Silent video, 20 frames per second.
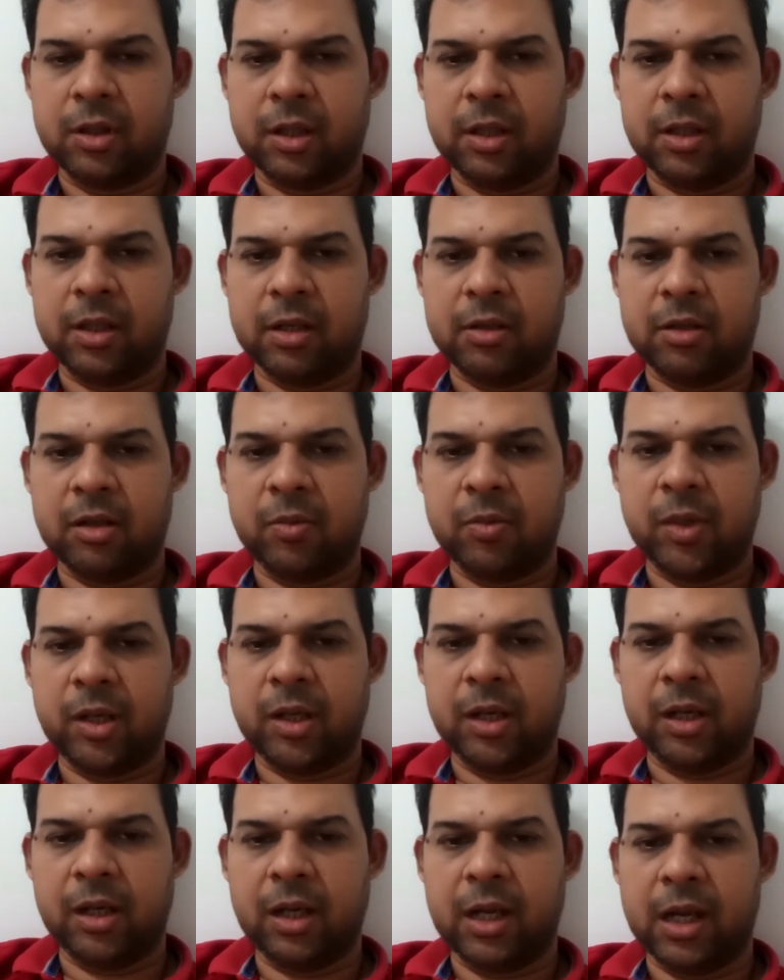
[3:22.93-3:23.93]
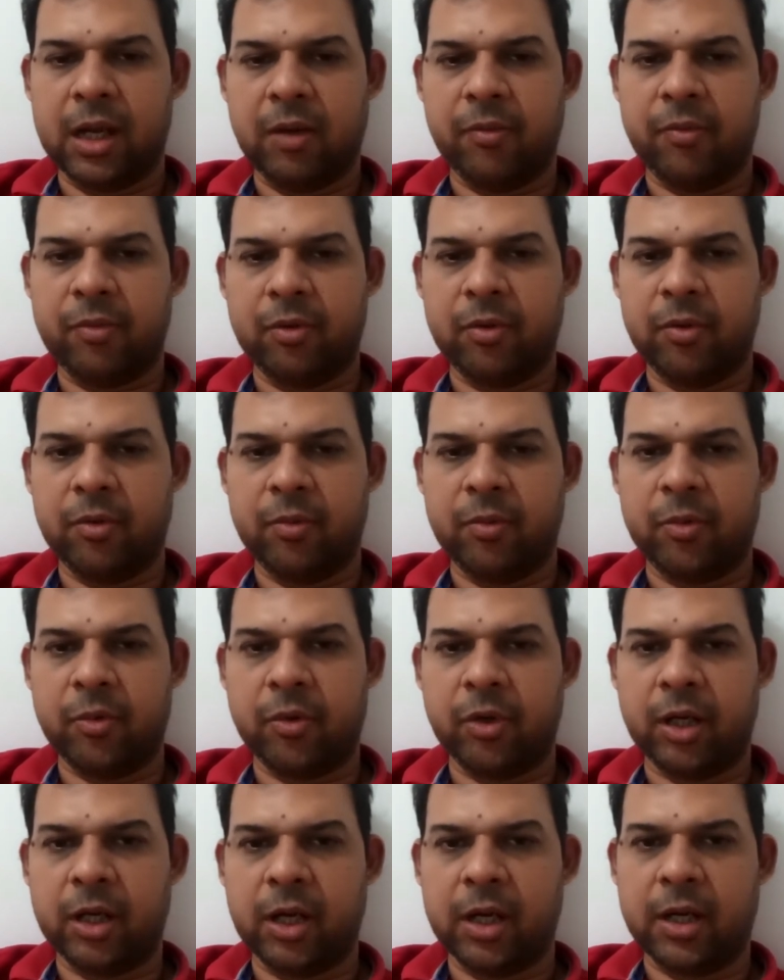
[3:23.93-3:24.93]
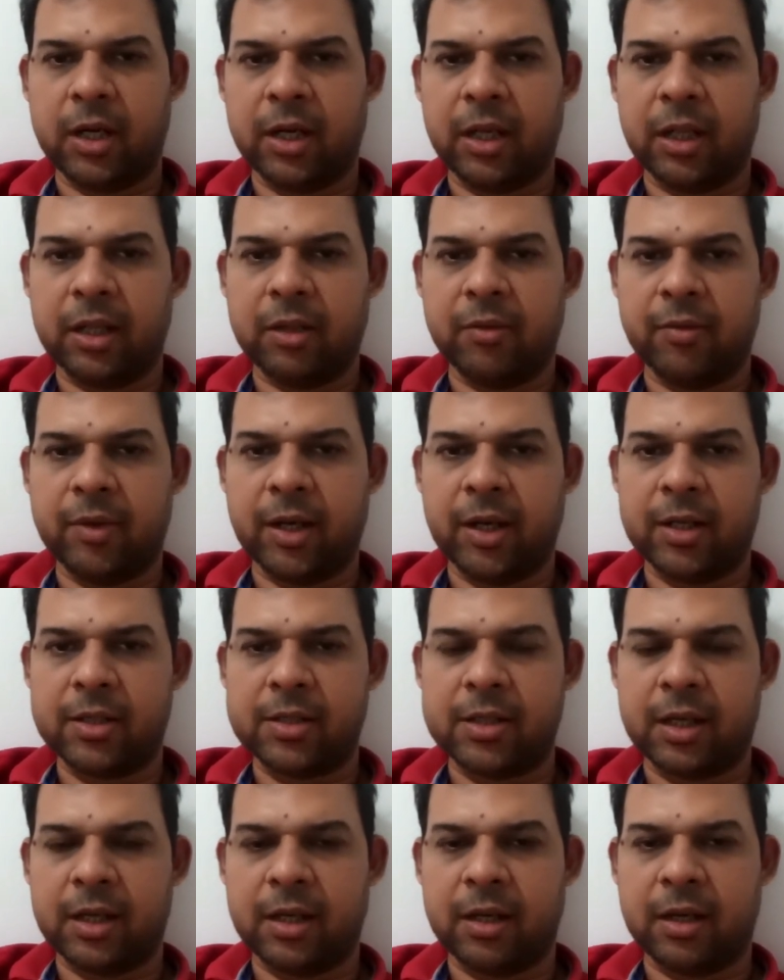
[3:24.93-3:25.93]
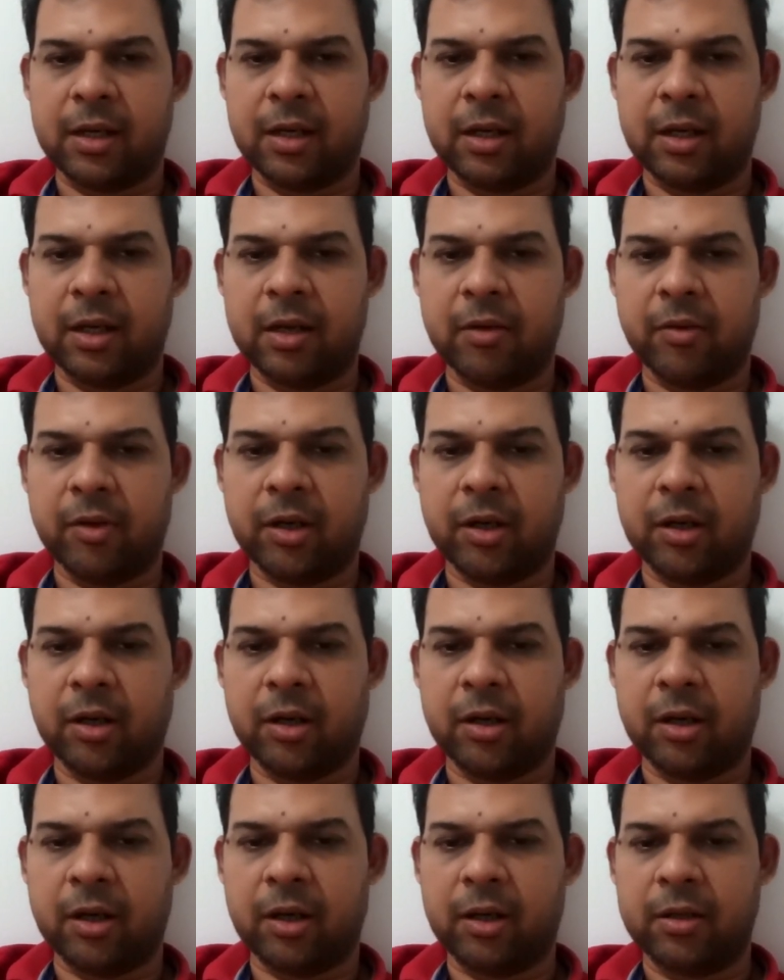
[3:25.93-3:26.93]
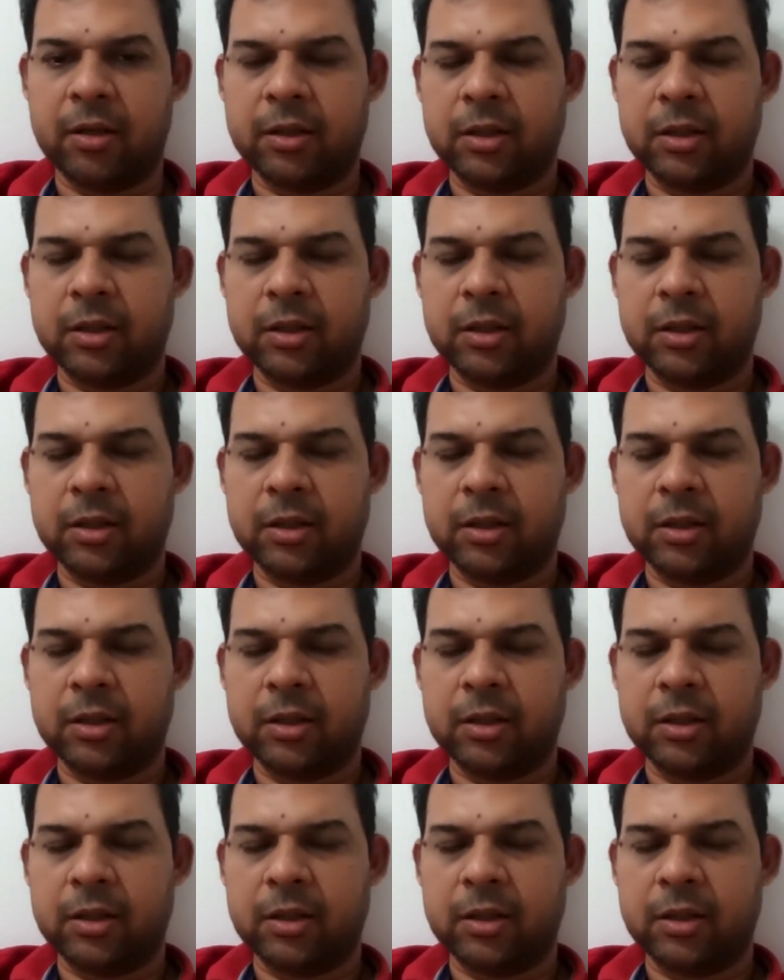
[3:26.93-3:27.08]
that will be really helpful for containing the virus in, in our country.